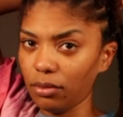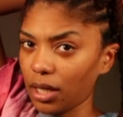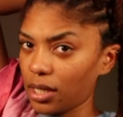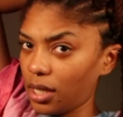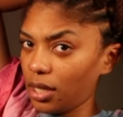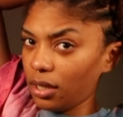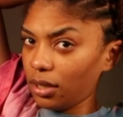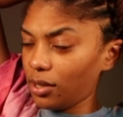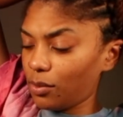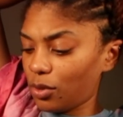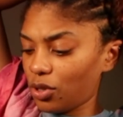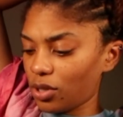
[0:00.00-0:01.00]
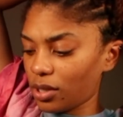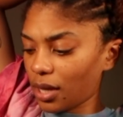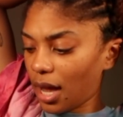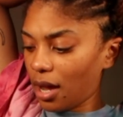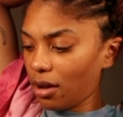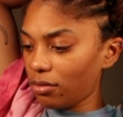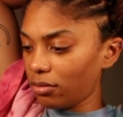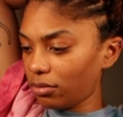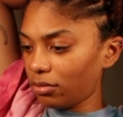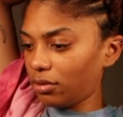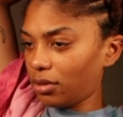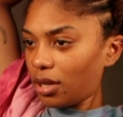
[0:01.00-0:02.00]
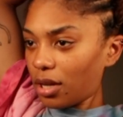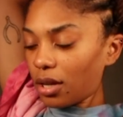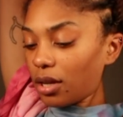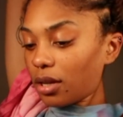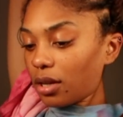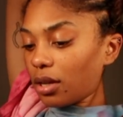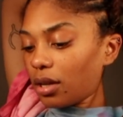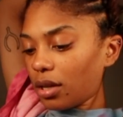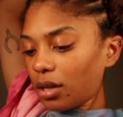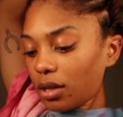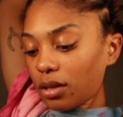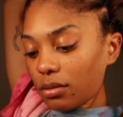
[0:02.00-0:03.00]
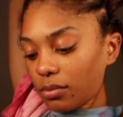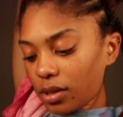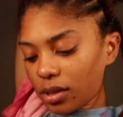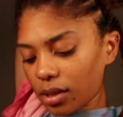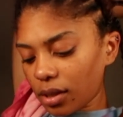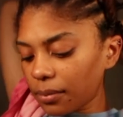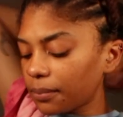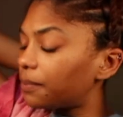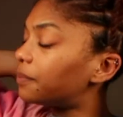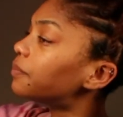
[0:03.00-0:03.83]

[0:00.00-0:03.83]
Like, see, this one is just out. Let me see.